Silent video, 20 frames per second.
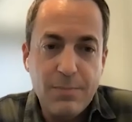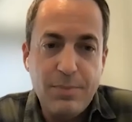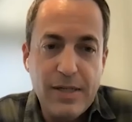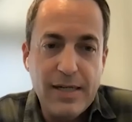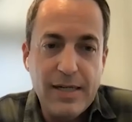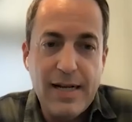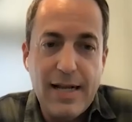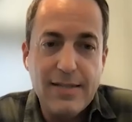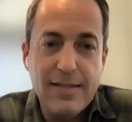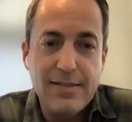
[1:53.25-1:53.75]
but
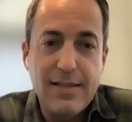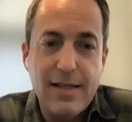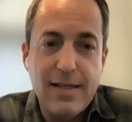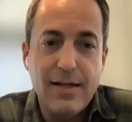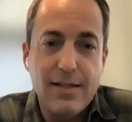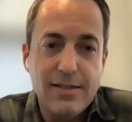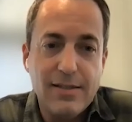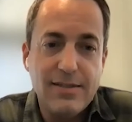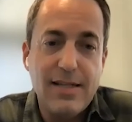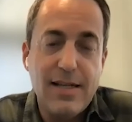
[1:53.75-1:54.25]
it has that
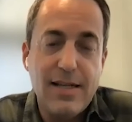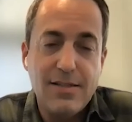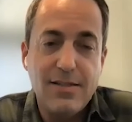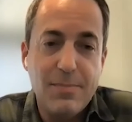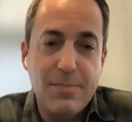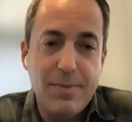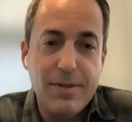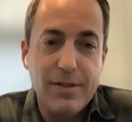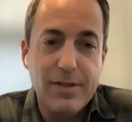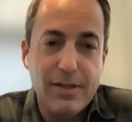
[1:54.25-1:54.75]

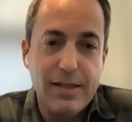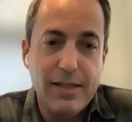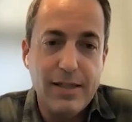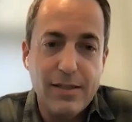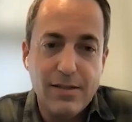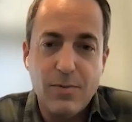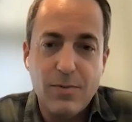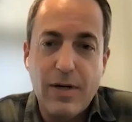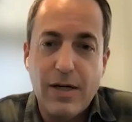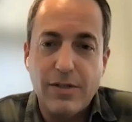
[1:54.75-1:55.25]
extensibility
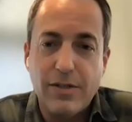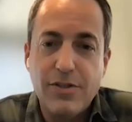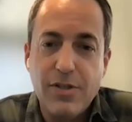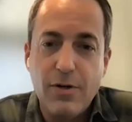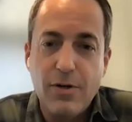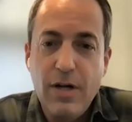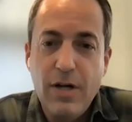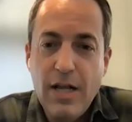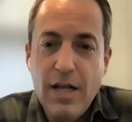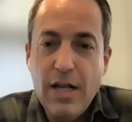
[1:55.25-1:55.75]
as well.
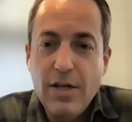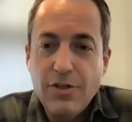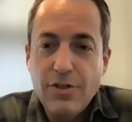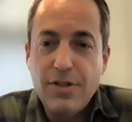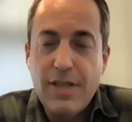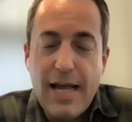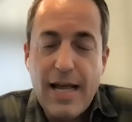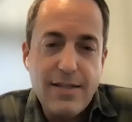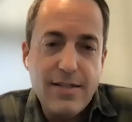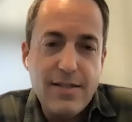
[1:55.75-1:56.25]
So
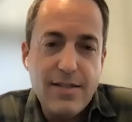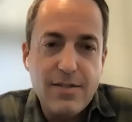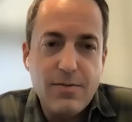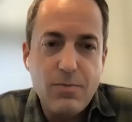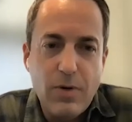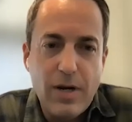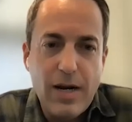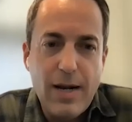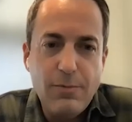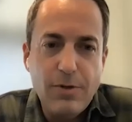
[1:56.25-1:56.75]
that's
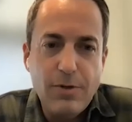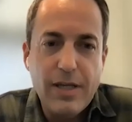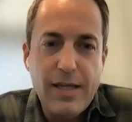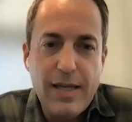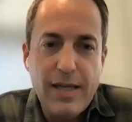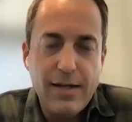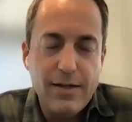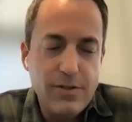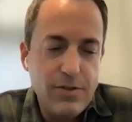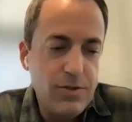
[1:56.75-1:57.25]
when I'm looking
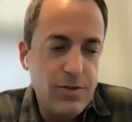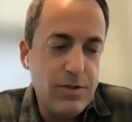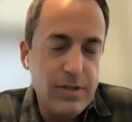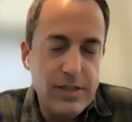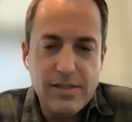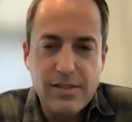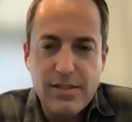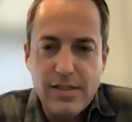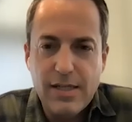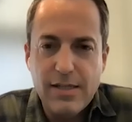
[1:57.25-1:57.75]
at a tool,
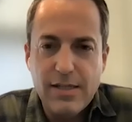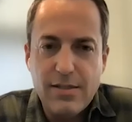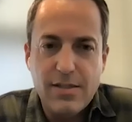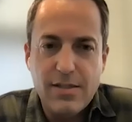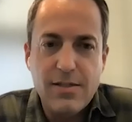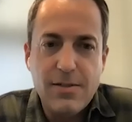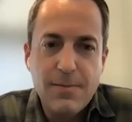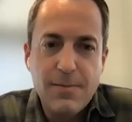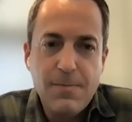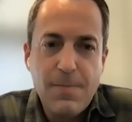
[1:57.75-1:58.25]
is
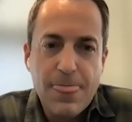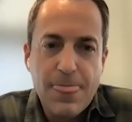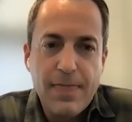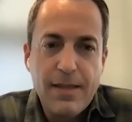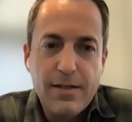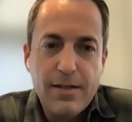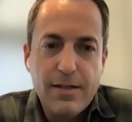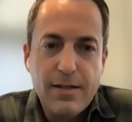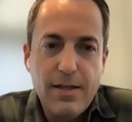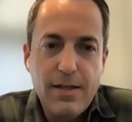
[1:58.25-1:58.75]

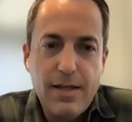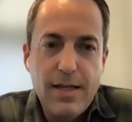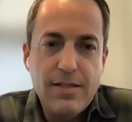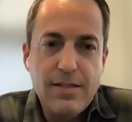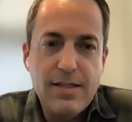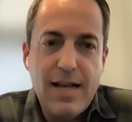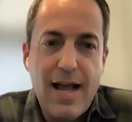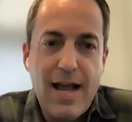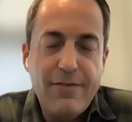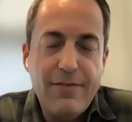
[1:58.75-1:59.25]

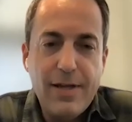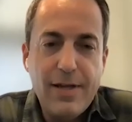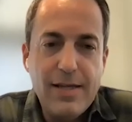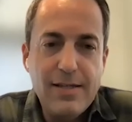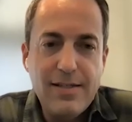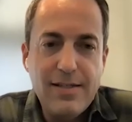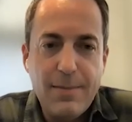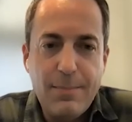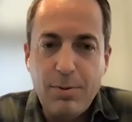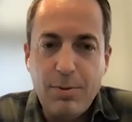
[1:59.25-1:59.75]
it
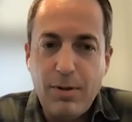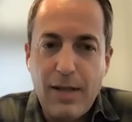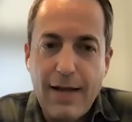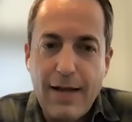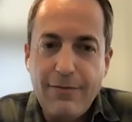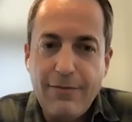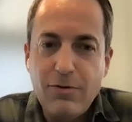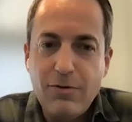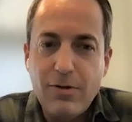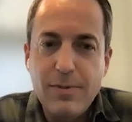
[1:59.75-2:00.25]
a
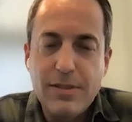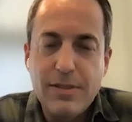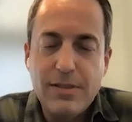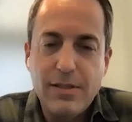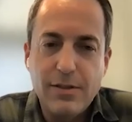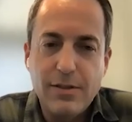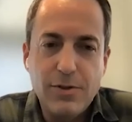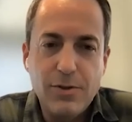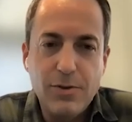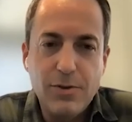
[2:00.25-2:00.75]
platform or is
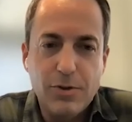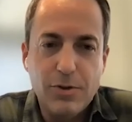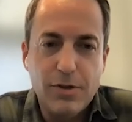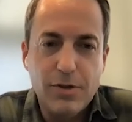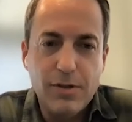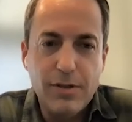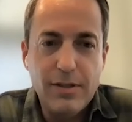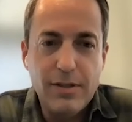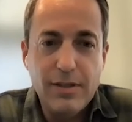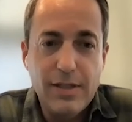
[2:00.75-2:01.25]
it a
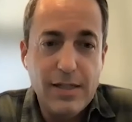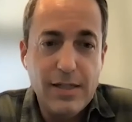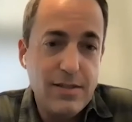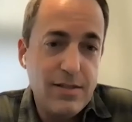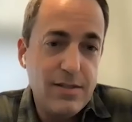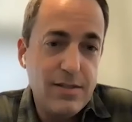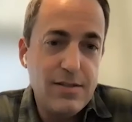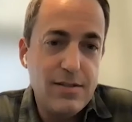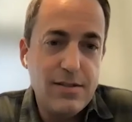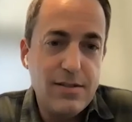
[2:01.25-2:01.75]
tool? And
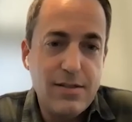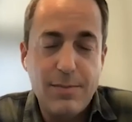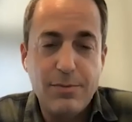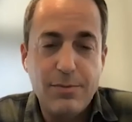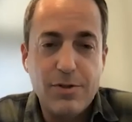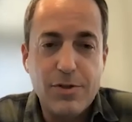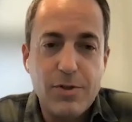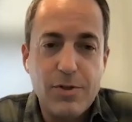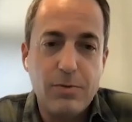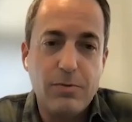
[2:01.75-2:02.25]
it's
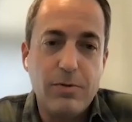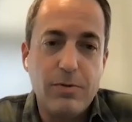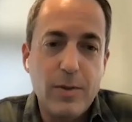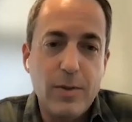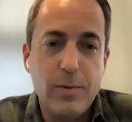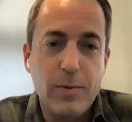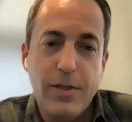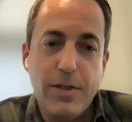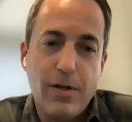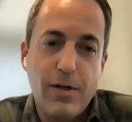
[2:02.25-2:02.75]
similar story when